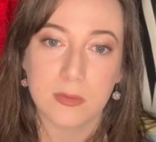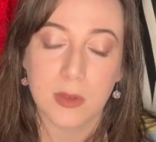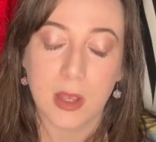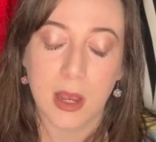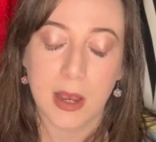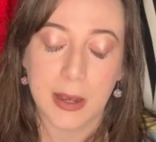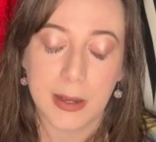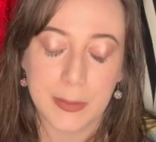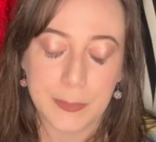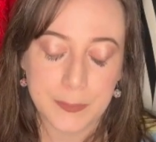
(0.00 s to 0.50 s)

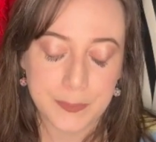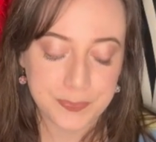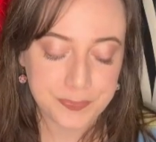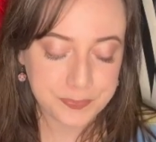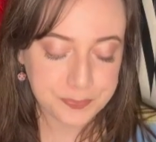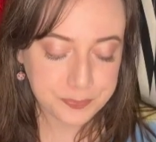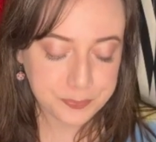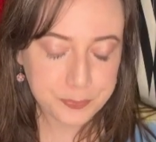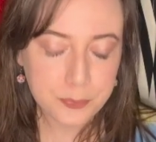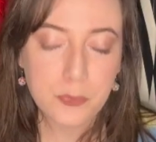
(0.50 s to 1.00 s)

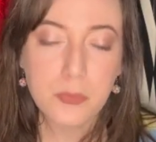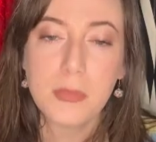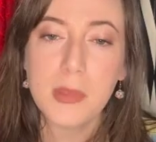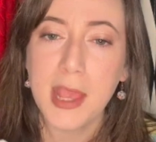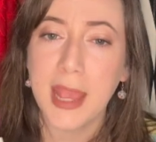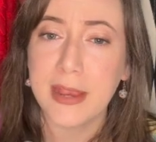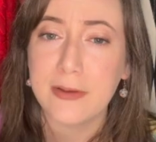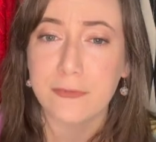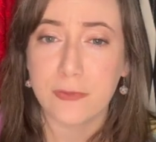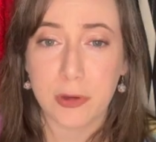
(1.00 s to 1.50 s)

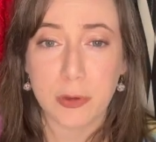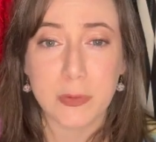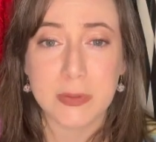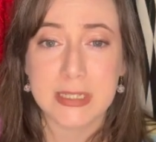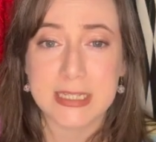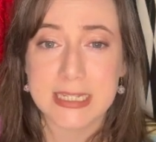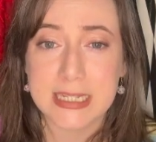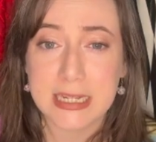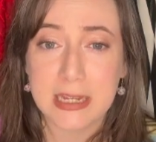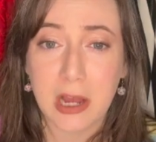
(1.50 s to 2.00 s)
high
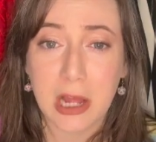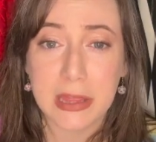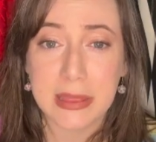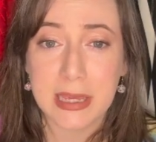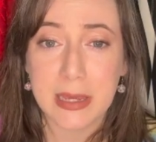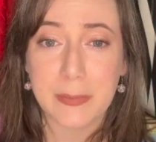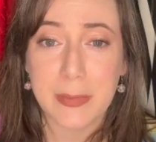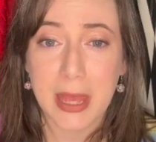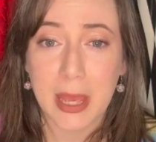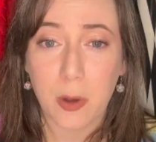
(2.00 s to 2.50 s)
frequency on
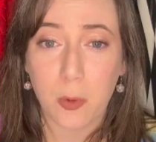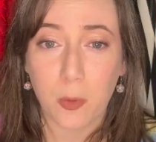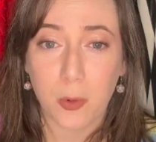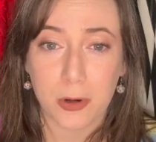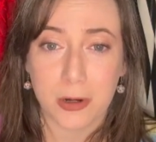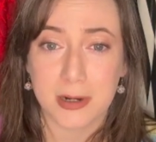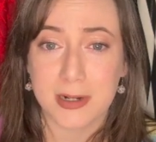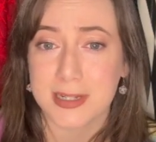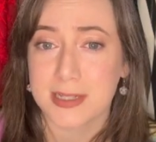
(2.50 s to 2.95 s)
them at work,